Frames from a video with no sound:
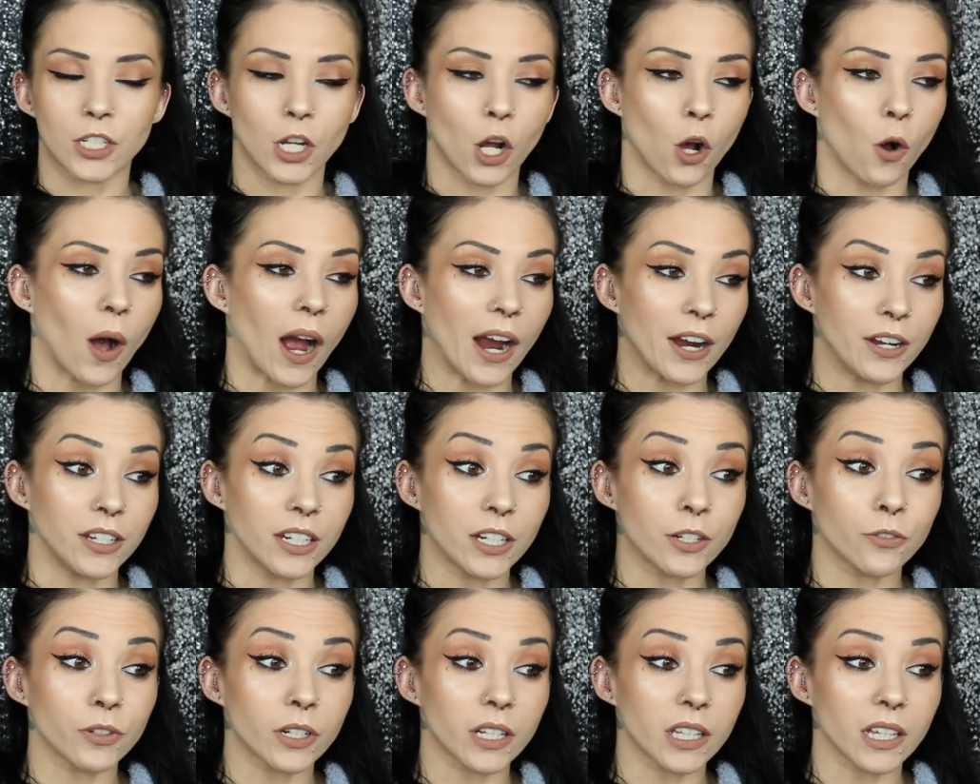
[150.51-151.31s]
So I
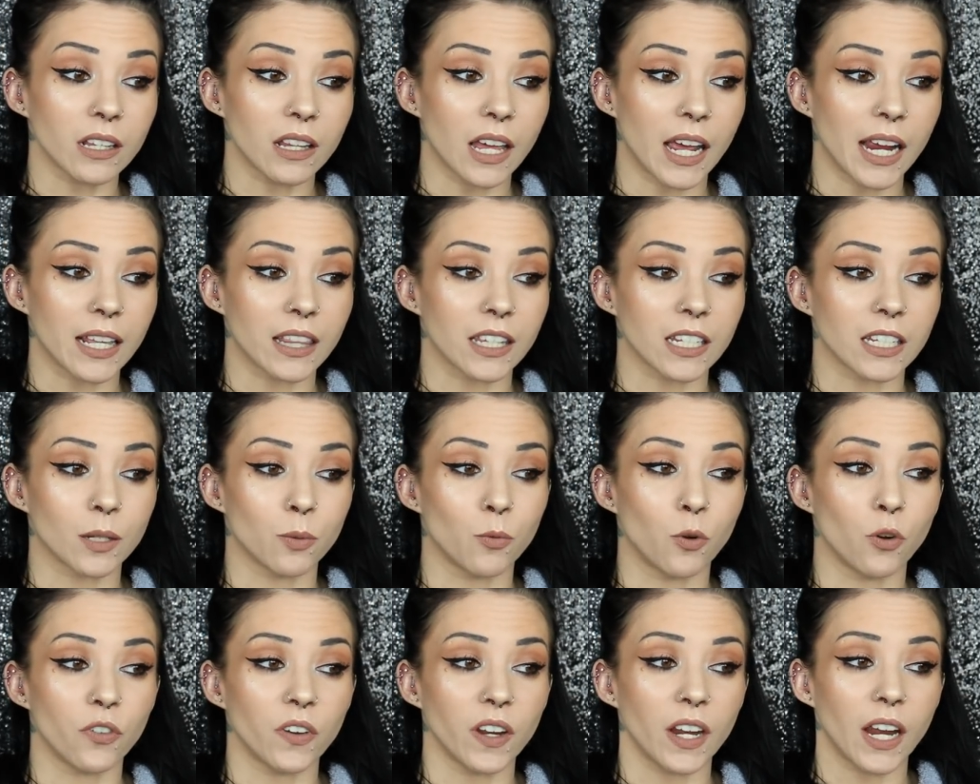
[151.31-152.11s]
did really like
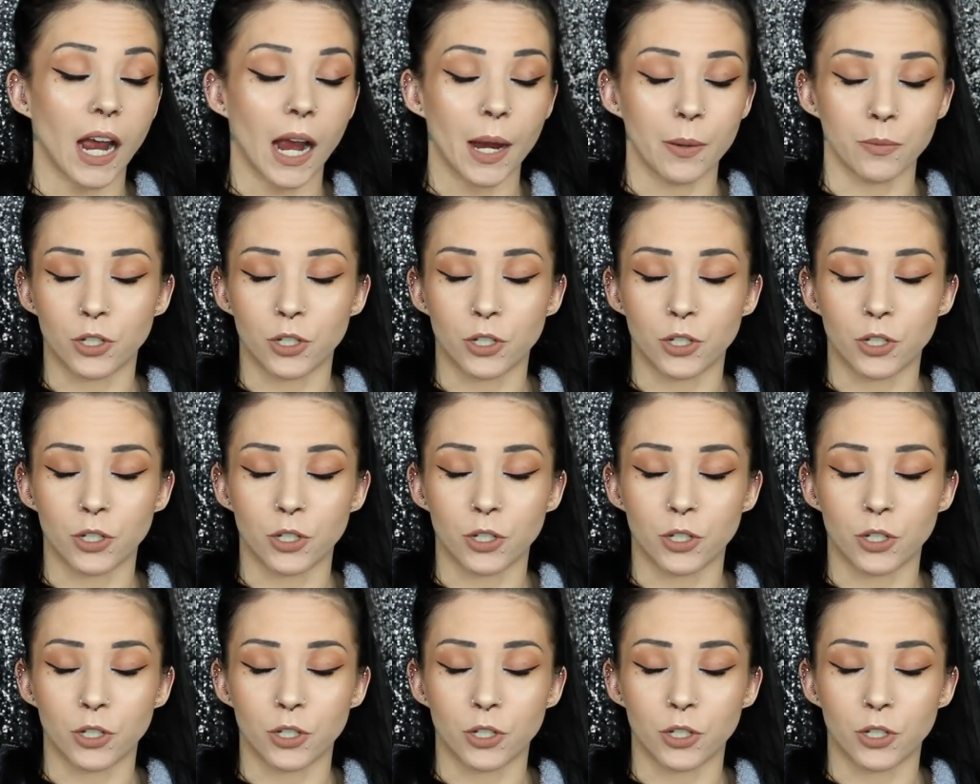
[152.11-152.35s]
this movie.